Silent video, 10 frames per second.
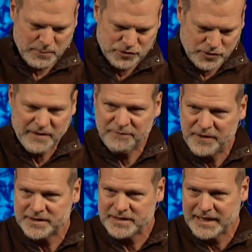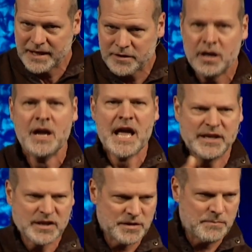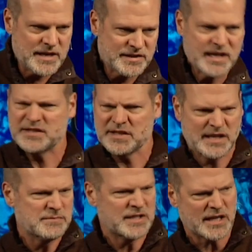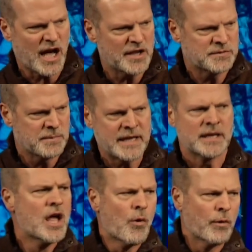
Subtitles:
And when we try to fit it together, it doesn't make sense. It seems that God is mean.